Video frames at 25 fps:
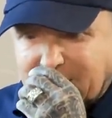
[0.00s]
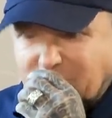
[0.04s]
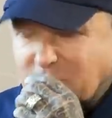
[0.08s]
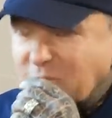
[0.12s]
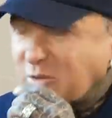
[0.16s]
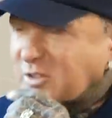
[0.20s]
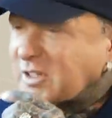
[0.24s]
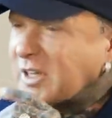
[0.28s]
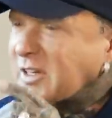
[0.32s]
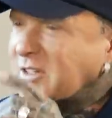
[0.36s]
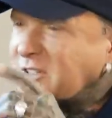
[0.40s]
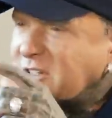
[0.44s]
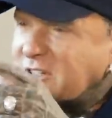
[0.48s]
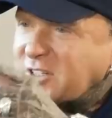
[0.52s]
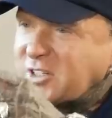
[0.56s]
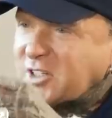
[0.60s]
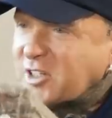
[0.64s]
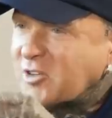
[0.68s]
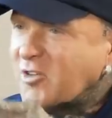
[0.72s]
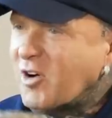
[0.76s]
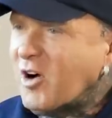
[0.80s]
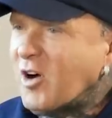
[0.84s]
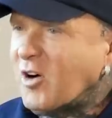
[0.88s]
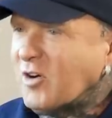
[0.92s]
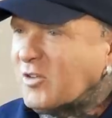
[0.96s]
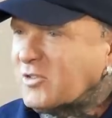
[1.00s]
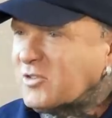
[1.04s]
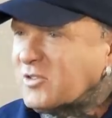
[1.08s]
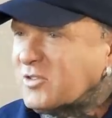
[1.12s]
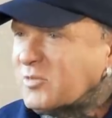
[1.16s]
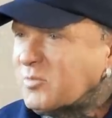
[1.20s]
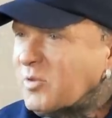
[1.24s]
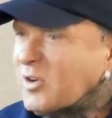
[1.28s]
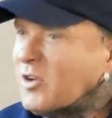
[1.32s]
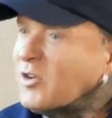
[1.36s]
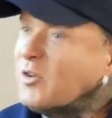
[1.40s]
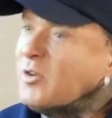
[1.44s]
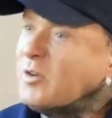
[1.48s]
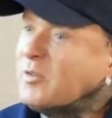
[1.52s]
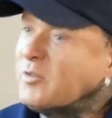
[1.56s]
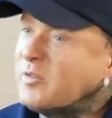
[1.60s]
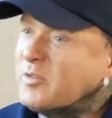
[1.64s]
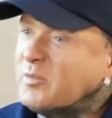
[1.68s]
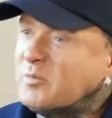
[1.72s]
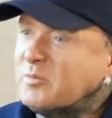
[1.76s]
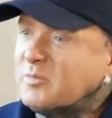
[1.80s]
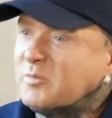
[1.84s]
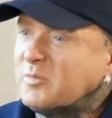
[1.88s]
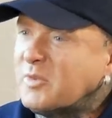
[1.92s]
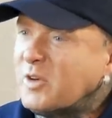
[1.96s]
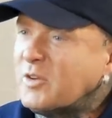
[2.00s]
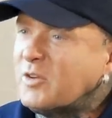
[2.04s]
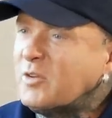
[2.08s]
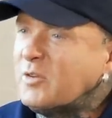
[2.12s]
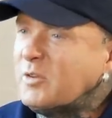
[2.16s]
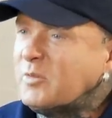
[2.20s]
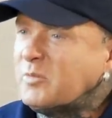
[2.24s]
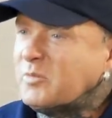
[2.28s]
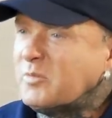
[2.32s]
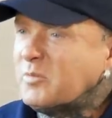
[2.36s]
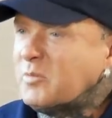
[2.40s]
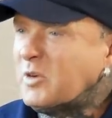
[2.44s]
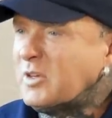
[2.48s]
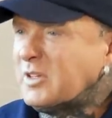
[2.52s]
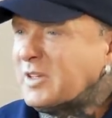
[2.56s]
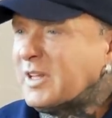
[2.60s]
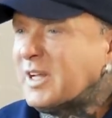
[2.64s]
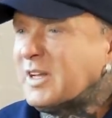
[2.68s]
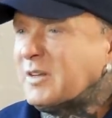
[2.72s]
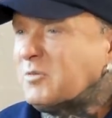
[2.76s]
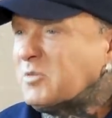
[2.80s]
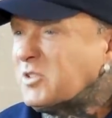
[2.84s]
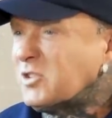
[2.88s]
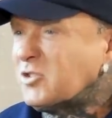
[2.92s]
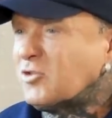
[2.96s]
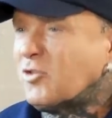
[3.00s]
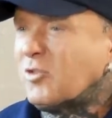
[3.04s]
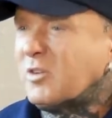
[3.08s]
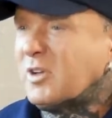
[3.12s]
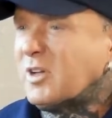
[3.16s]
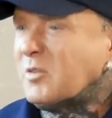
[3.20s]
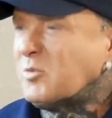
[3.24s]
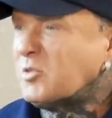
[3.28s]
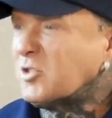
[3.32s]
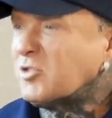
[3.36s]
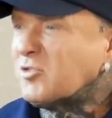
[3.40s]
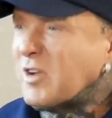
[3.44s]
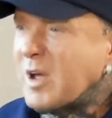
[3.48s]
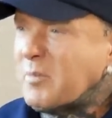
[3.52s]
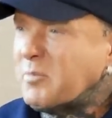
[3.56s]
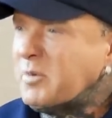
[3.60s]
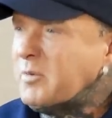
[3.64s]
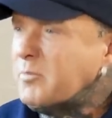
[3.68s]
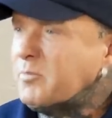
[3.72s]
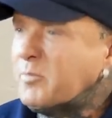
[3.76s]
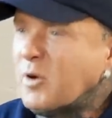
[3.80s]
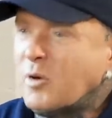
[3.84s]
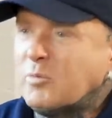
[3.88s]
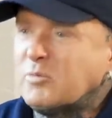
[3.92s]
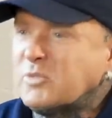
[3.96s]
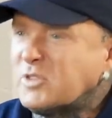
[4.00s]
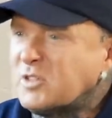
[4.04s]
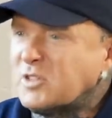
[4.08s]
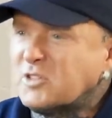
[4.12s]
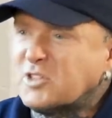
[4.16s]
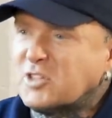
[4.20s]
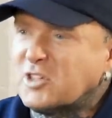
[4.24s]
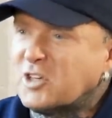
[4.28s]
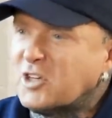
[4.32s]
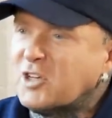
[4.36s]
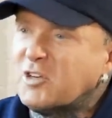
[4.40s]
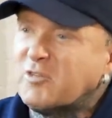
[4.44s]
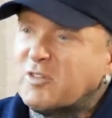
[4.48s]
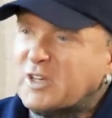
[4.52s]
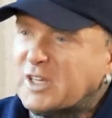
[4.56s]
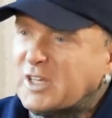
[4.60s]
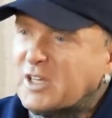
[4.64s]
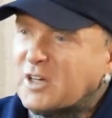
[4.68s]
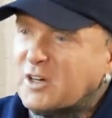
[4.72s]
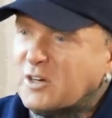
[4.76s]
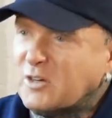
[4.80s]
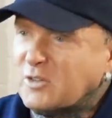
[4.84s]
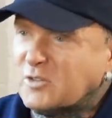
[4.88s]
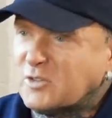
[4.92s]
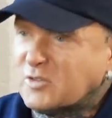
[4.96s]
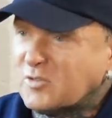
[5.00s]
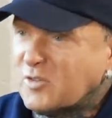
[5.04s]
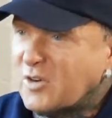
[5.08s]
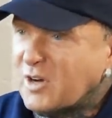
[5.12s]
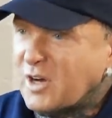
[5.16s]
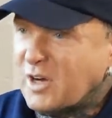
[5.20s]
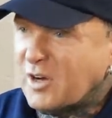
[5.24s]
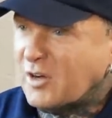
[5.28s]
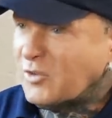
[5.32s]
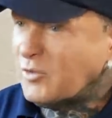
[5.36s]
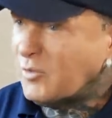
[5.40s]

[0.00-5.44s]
he walks out and sees the graphs. Well, I knew him from, what they'd done, they were strapping bombs to security guards, right?